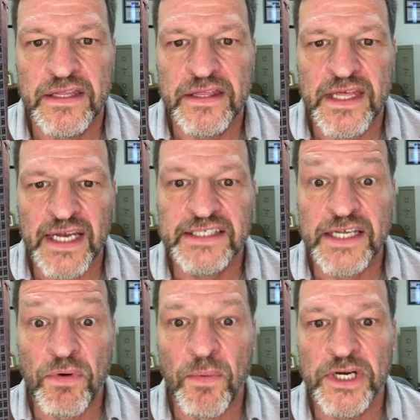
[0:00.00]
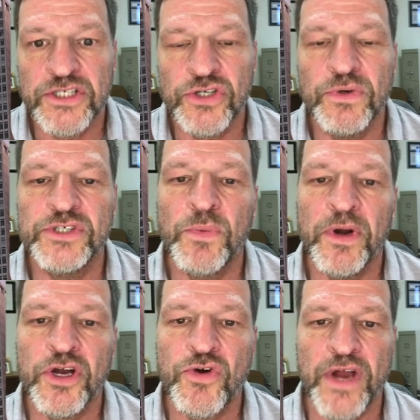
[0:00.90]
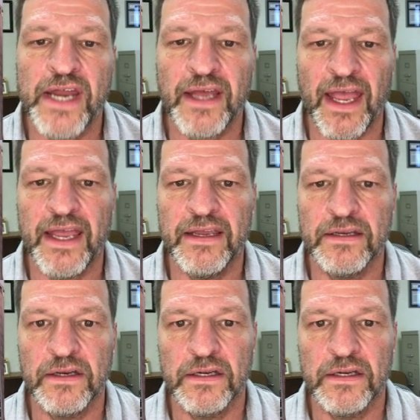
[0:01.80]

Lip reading: The next thing we want to do is we want to create a